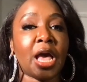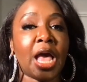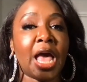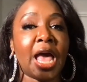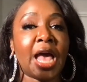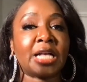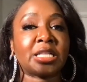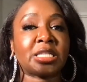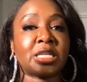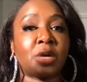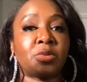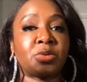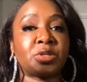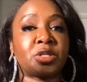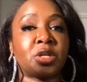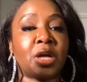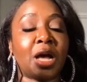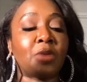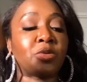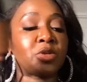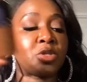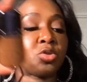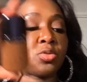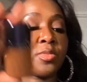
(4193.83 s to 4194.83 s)
as I was
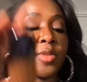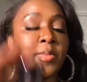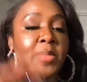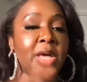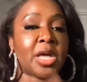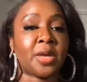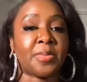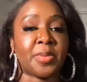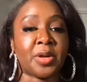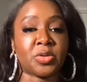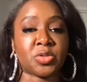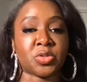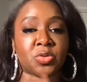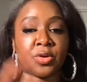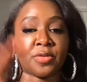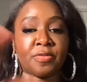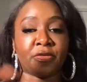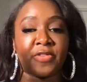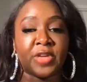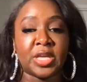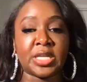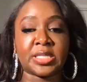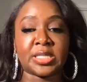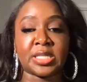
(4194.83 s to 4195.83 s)
I was doing my makeup and I was on
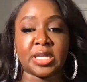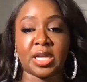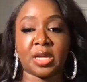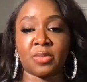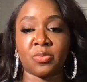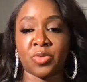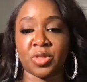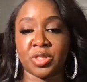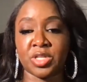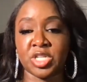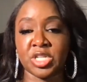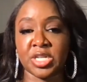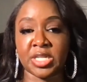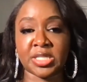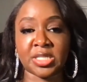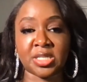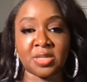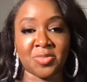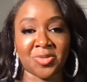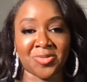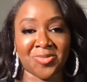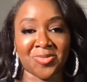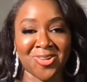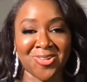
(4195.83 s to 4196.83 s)
FaceTime with Jesse
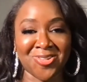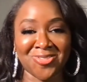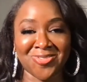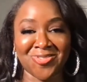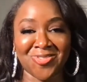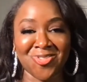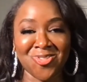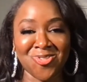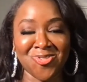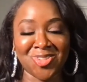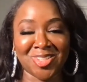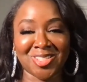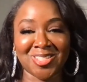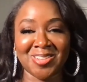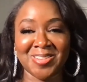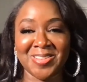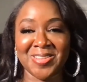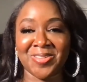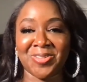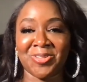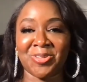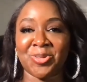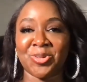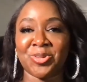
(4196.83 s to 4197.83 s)
Monroe, who was in
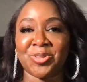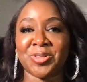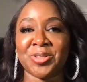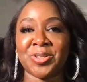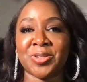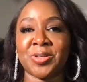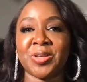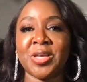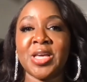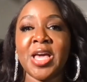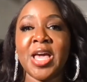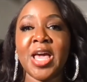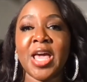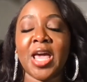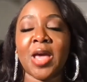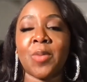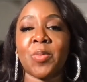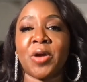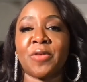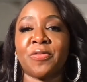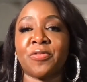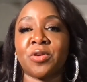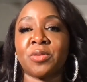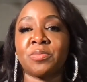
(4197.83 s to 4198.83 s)
here earlier, and
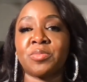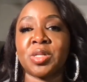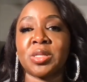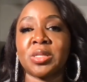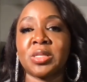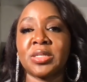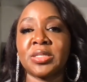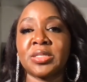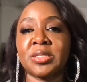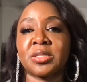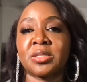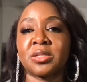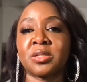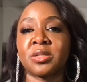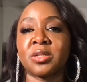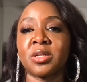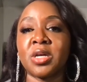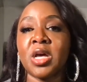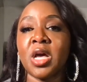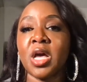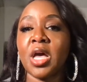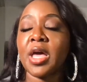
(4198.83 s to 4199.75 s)
my friend Melissa.